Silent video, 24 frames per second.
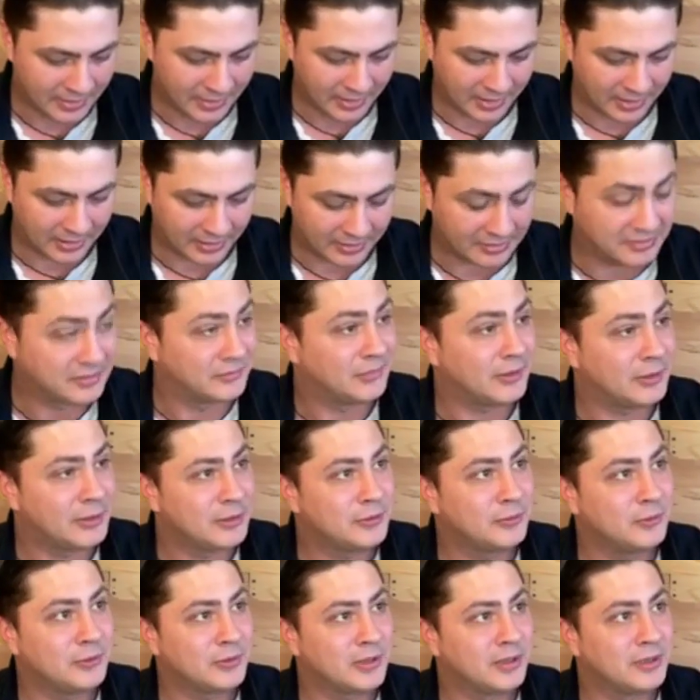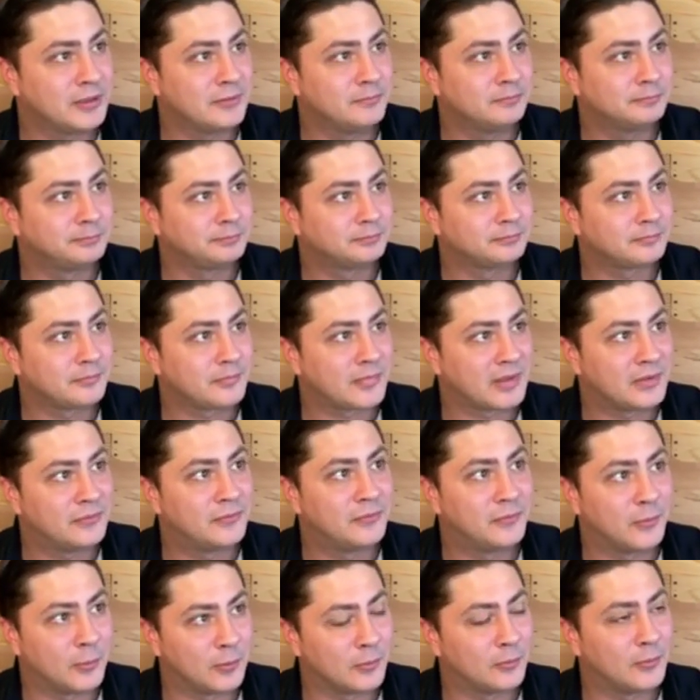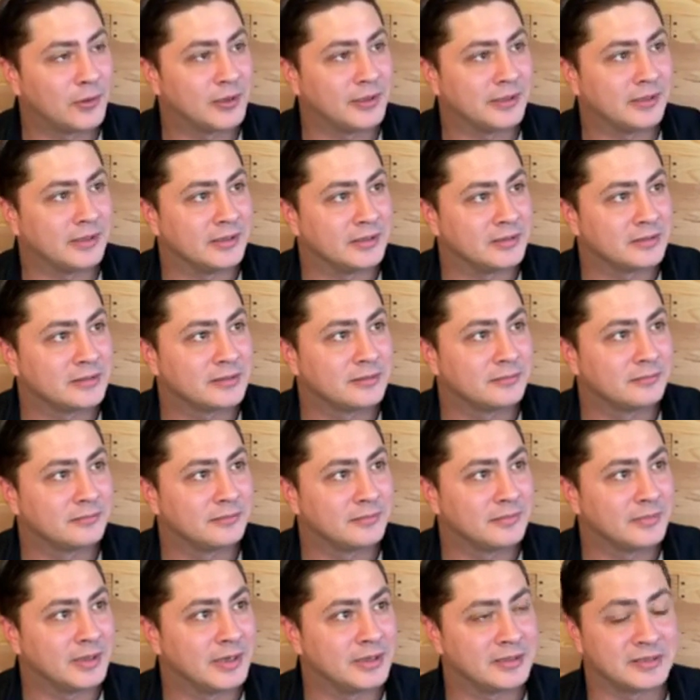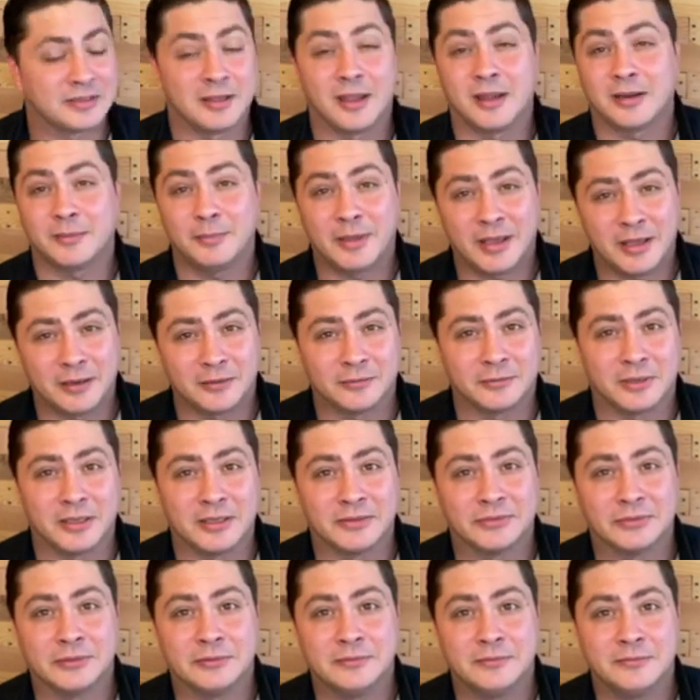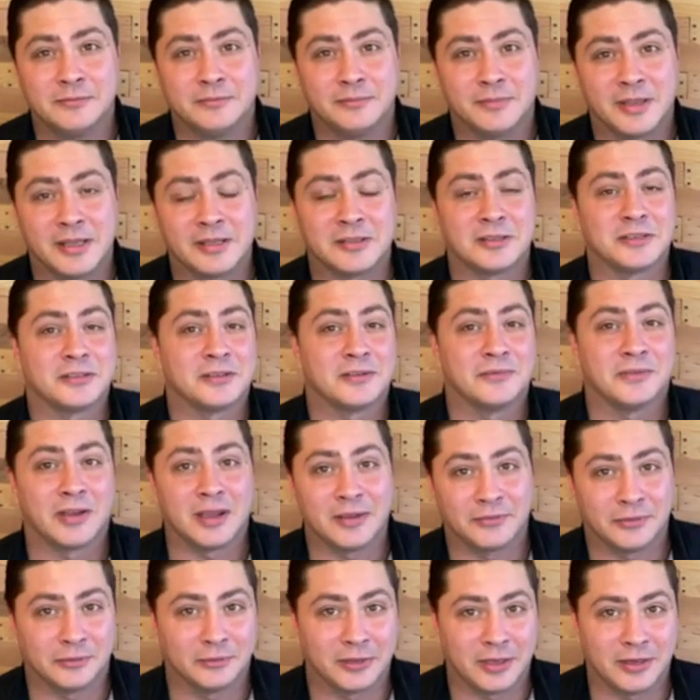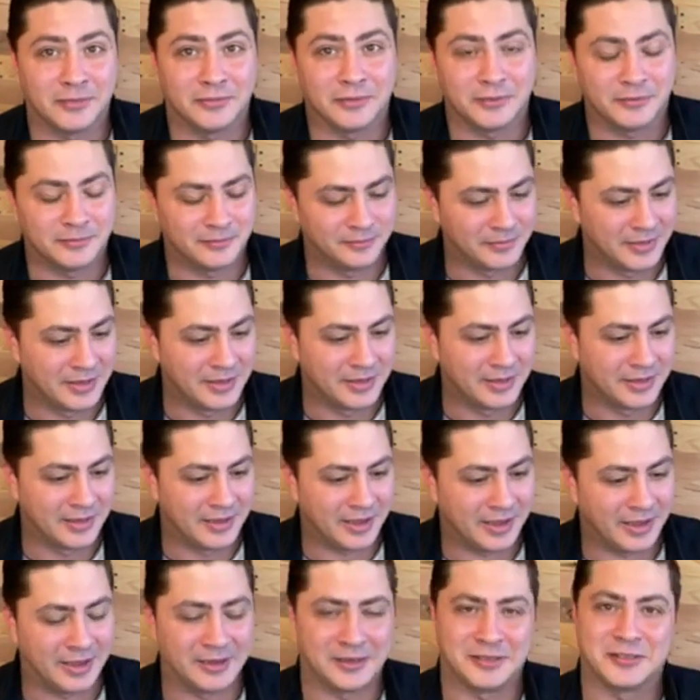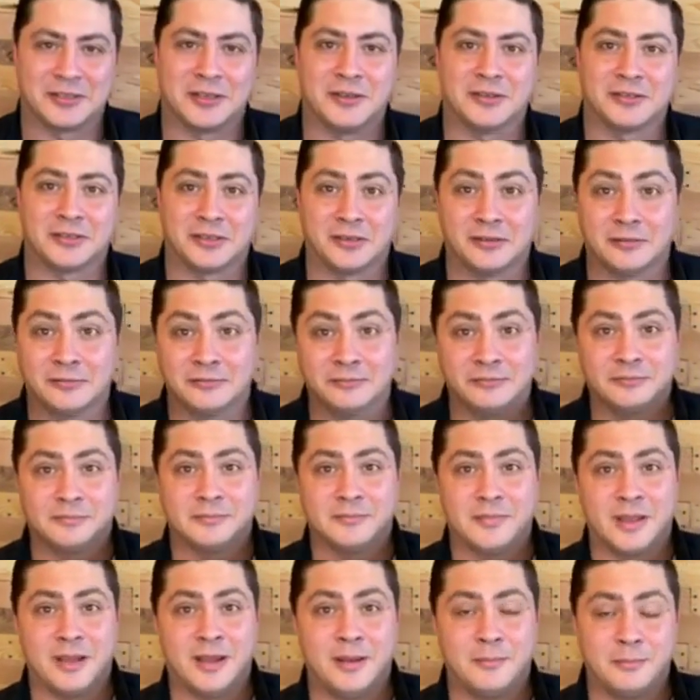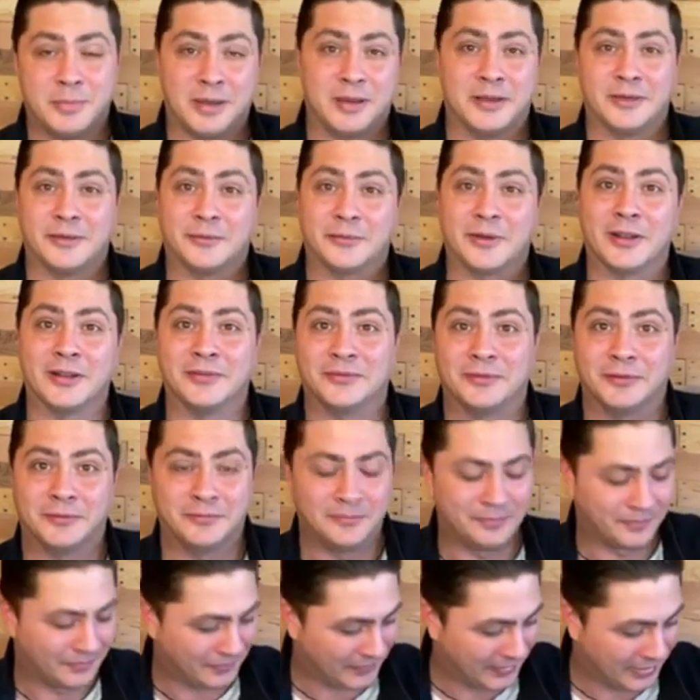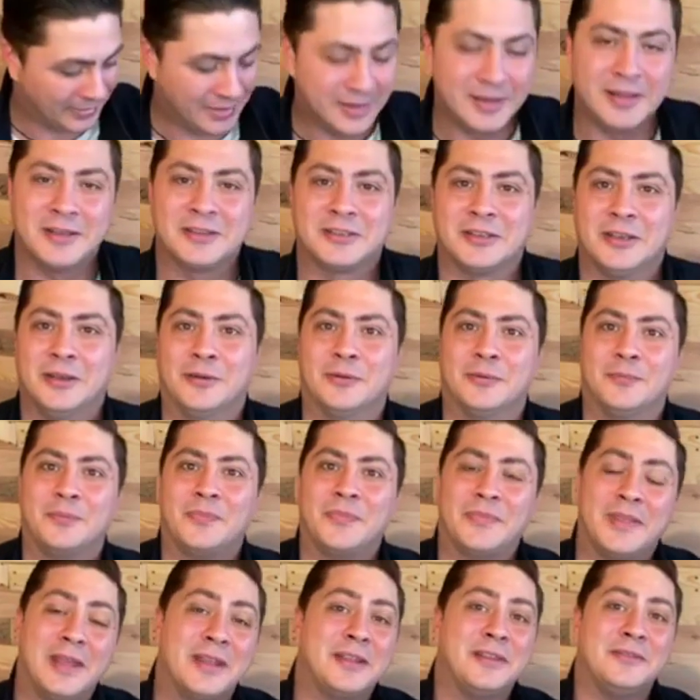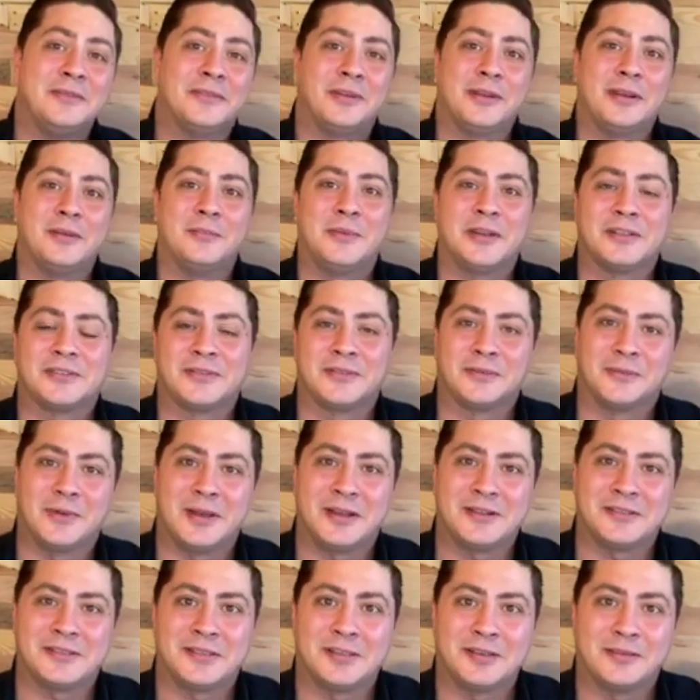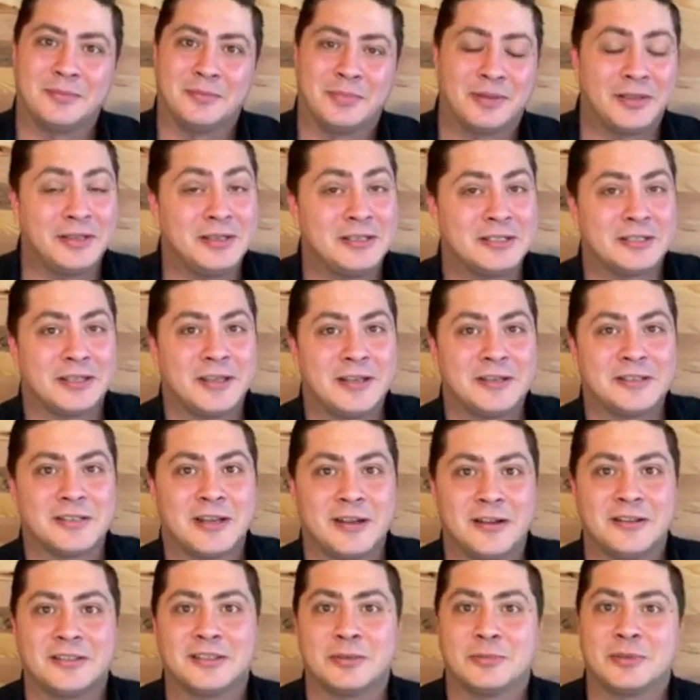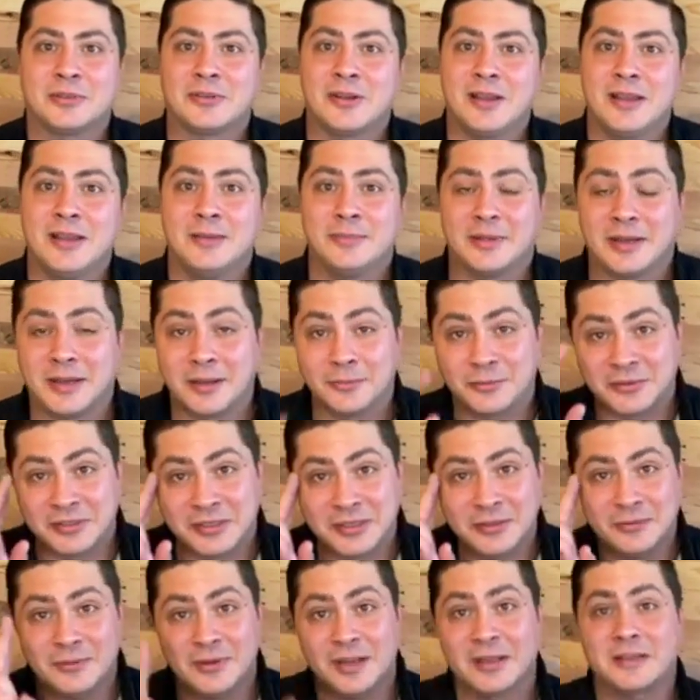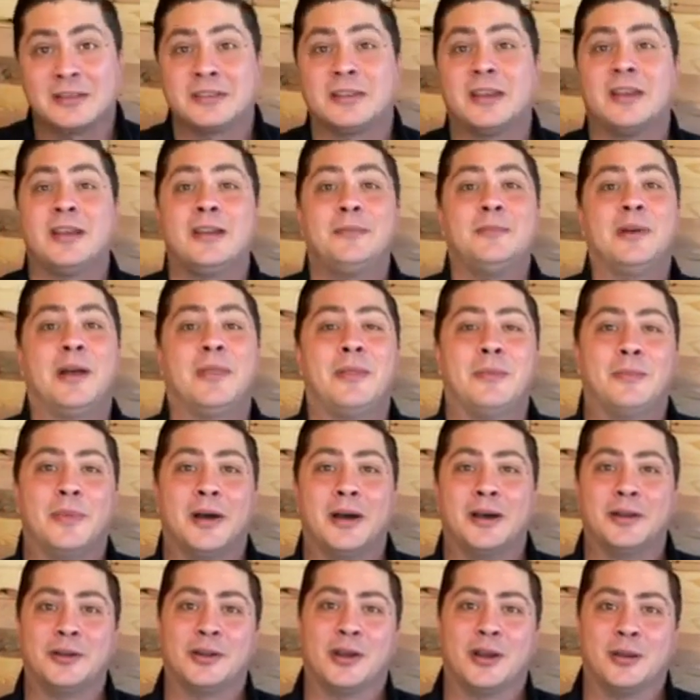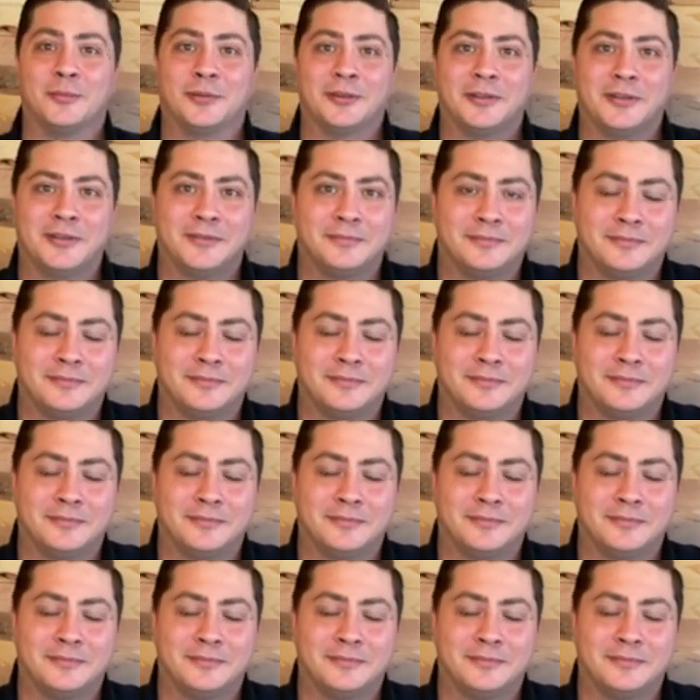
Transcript: Uh, it's a very cool gun for what it is. It is not a battle rifle, it's a survival rifle. And it's also a Bond rifle. So, thank you very much for watching. Please like, share, and subscribe, and I will see you next time on the Bond Armory.